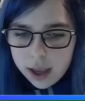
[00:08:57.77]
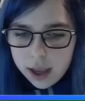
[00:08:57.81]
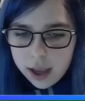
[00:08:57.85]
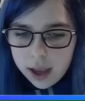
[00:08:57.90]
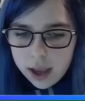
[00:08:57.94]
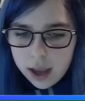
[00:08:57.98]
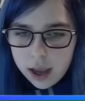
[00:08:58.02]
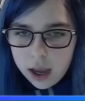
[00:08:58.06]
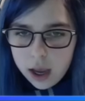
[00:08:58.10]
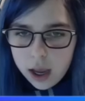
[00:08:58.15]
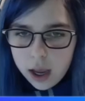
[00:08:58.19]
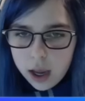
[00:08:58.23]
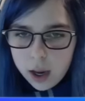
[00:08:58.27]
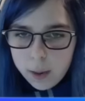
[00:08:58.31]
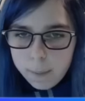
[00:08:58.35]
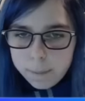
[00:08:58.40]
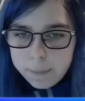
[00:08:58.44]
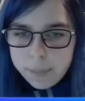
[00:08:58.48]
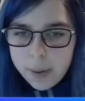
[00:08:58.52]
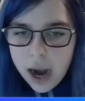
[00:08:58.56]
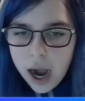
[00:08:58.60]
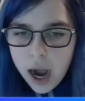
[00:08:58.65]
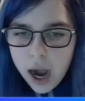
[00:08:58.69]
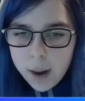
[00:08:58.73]
And
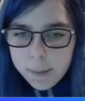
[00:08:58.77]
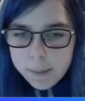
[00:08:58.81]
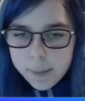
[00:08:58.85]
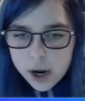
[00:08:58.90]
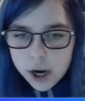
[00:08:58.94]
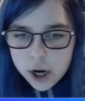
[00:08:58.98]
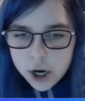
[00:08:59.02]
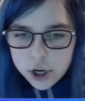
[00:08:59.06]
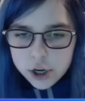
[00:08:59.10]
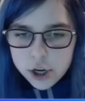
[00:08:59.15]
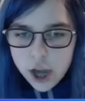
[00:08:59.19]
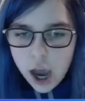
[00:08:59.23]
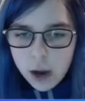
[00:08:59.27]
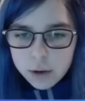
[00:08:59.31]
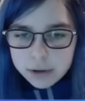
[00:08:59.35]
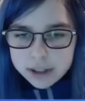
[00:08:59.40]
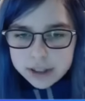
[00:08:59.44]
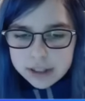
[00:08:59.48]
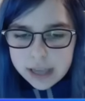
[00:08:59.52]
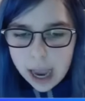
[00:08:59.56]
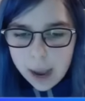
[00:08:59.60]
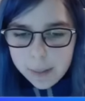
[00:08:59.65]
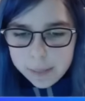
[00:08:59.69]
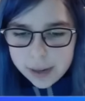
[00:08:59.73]
bam! No,
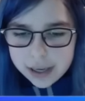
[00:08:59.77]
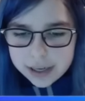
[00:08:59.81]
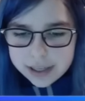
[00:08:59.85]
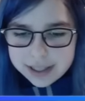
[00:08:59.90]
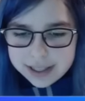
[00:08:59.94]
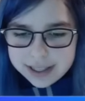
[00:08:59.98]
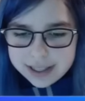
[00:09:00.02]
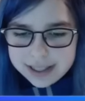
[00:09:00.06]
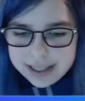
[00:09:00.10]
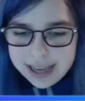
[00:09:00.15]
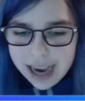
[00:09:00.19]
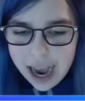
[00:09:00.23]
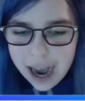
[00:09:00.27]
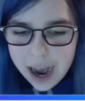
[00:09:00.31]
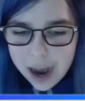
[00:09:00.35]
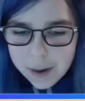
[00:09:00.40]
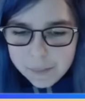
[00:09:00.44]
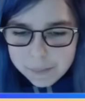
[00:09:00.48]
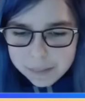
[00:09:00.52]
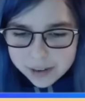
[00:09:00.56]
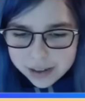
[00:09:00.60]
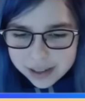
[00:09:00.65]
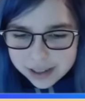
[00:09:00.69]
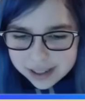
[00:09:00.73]
stop it!
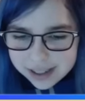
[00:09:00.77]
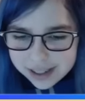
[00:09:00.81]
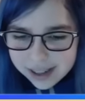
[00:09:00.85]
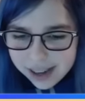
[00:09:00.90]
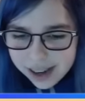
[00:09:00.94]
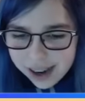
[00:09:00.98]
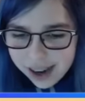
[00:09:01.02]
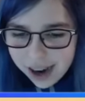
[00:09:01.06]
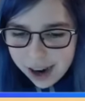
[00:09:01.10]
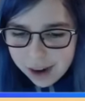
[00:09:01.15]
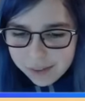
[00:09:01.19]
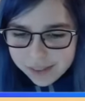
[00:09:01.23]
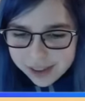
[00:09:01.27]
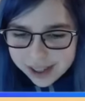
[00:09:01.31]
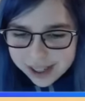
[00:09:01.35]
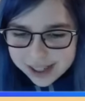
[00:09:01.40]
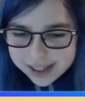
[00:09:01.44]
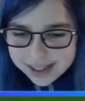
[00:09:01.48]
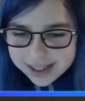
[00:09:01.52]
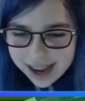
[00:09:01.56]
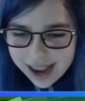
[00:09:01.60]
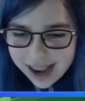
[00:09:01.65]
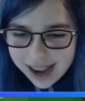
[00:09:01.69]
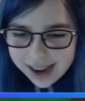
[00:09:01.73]
I'm gonna
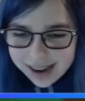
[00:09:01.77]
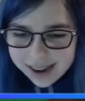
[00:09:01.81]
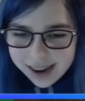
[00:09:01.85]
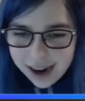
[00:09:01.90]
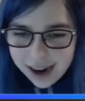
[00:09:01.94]
die.